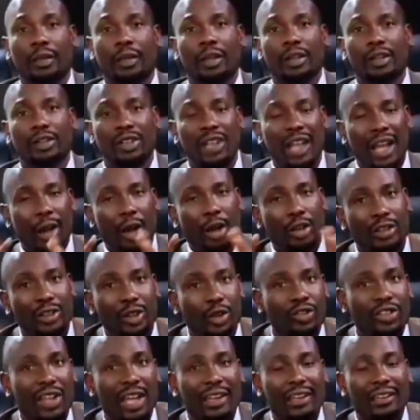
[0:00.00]
Now, those
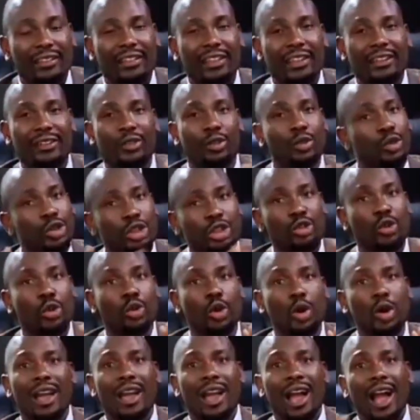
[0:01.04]
are the things you need to
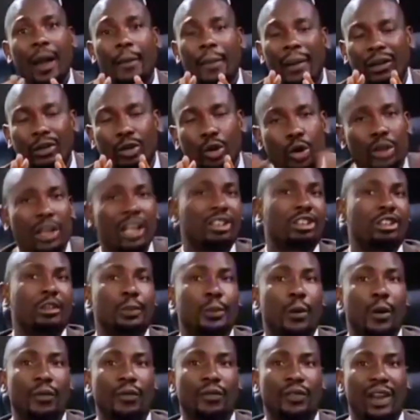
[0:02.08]
know about ownership
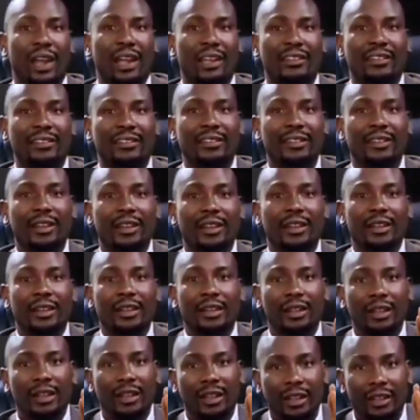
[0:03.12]
of rights
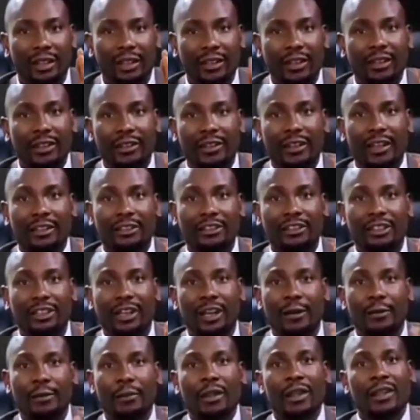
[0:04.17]
in Nigeria.
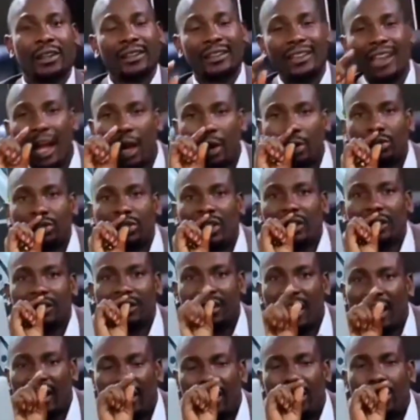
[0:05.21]
Now,
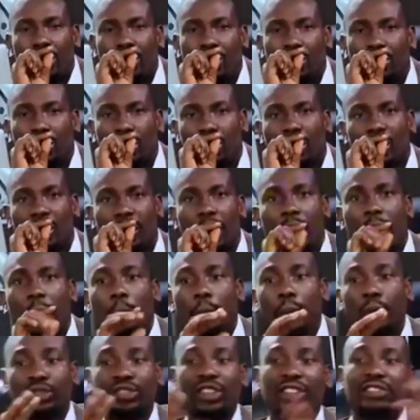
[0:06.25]
taking you to the
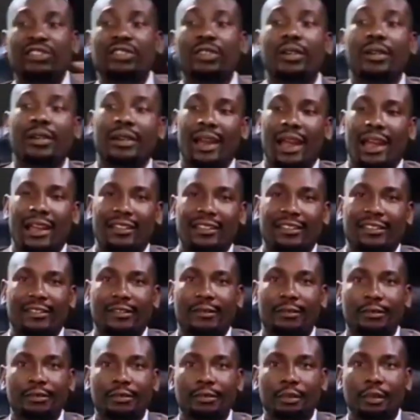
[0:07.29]
possessory rights.
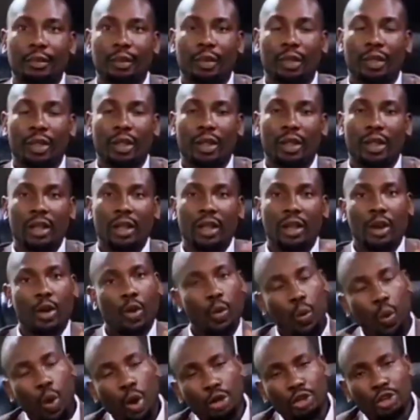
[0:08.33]

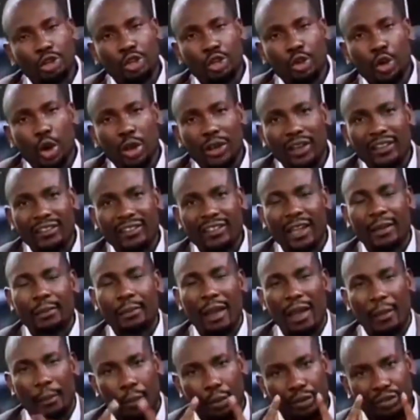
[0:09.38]
What do you understand by
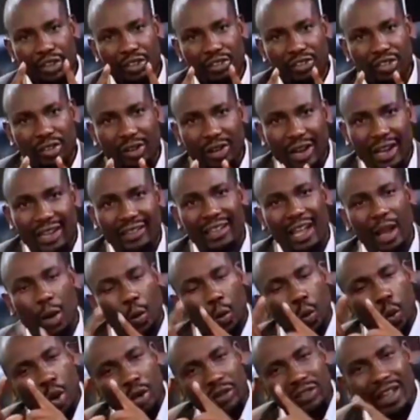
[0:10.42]
possessory rights, and
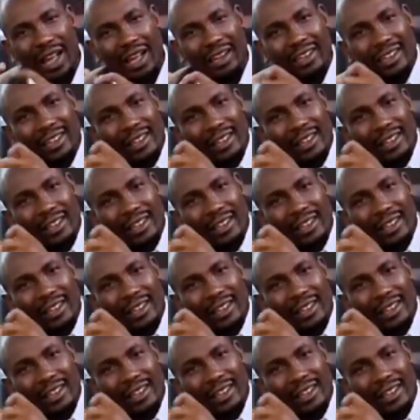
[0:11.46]
what are the